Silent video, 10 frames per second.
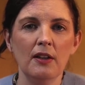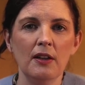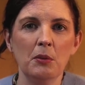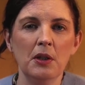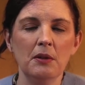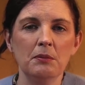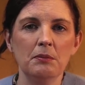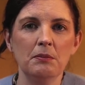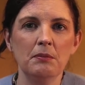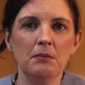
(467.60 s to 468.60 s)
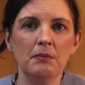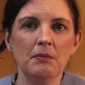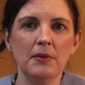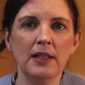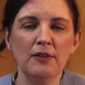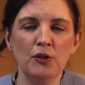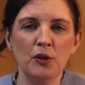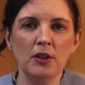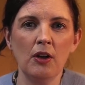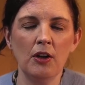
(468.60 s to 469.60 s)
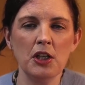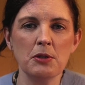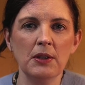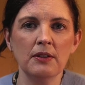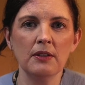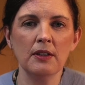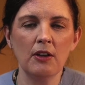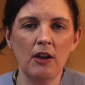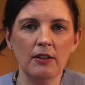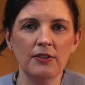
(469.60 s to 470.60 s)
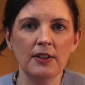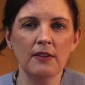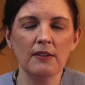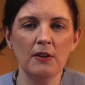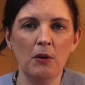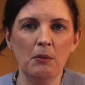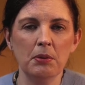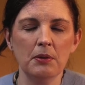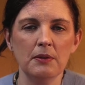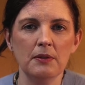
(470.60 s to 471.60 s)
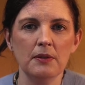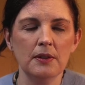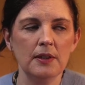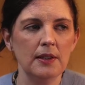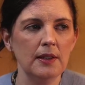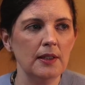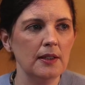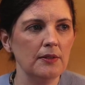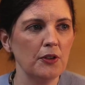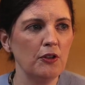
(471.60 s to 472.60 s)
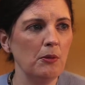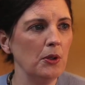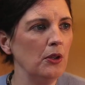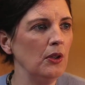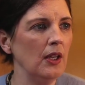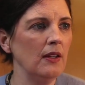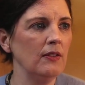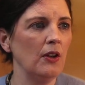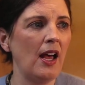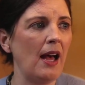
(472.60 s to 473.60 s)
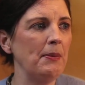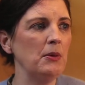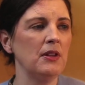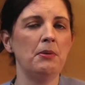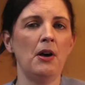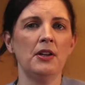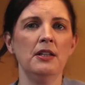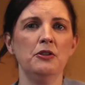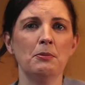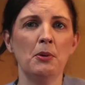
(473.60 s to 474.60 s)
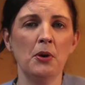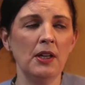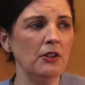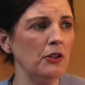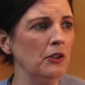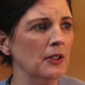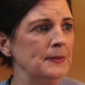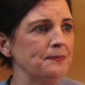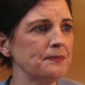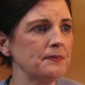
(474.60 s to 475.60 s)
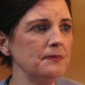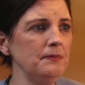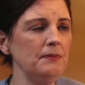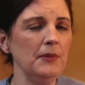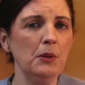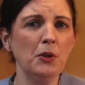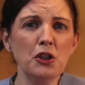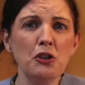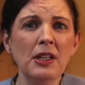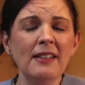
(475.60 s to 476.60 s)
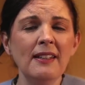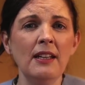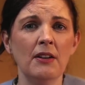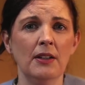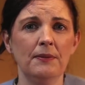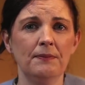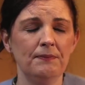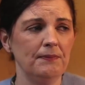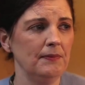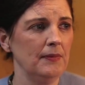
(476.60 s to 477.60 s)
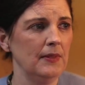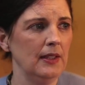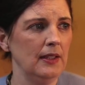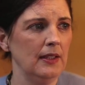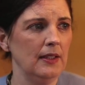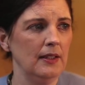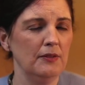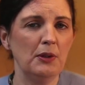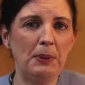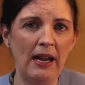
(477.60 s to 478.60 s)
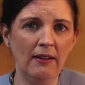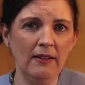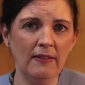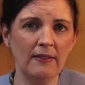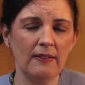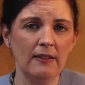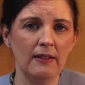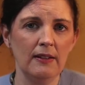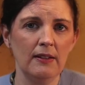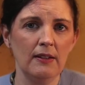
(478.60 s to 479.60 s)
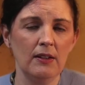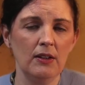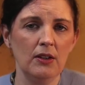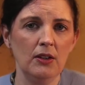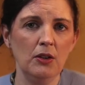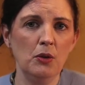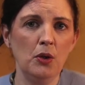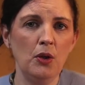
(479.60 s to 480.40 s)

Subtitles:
that will give you encouragement and confidence and hope? For someone who is unhappy with the body that you're born into, what do you need to hear? For parents, who